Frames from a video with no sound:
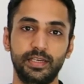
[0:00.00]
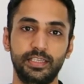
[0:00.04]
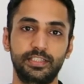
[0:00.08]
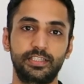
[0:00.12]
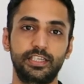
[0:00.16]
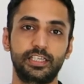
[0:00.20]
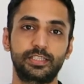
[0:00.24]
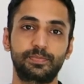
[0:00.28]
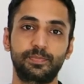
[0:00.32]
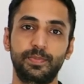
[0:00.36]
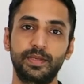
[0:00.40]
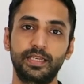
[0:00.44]

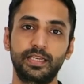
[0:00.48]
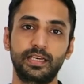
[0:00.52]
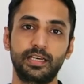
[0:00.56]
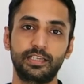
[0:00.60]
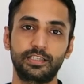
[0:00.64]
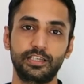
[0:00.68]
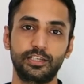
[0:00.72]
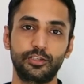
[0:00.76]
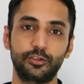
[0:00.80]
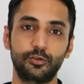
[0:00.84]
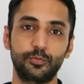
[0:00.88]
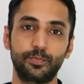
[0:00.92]
It's just been
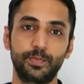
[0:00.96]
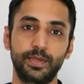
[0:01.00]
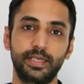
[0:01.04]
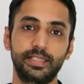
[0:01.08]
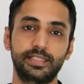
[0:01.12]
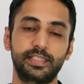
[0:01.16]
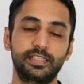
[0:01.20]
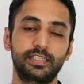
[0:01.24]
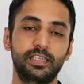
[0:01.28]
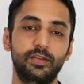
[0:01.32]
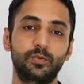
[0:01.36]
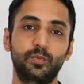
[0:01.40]
cut into
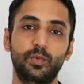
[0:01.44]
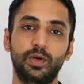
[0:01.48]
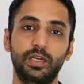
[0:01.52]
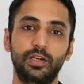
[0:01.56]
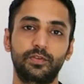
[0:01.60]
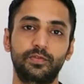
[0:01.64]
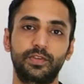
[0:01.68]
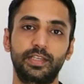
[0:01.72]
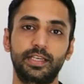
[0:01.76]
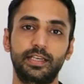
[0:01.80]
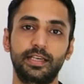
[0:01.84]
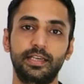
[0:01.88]
pieces in
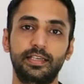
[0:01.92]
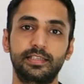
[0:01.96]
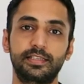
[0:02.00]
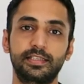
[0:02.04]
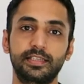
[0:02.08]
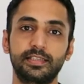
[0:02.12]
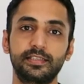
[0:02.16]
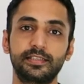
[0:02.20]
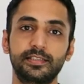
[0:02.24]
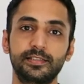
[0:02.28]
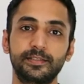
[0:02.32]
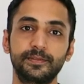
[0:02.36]
one of the
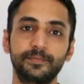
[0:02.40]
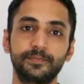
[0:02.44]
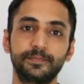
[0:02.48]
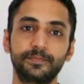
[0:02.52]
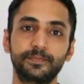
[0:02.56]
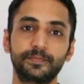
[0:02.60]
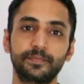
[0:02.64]
cases.